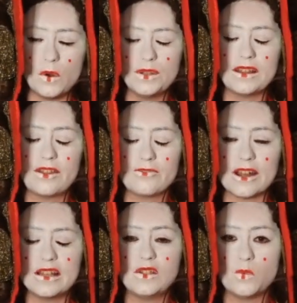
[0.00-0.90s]
golden
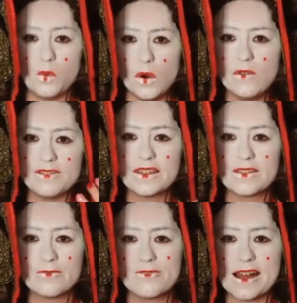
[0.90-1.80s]
threads woven
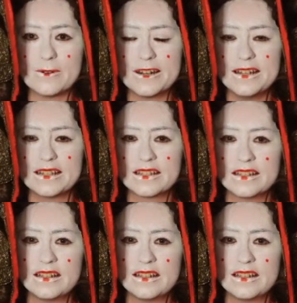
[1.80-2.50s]
throughout it.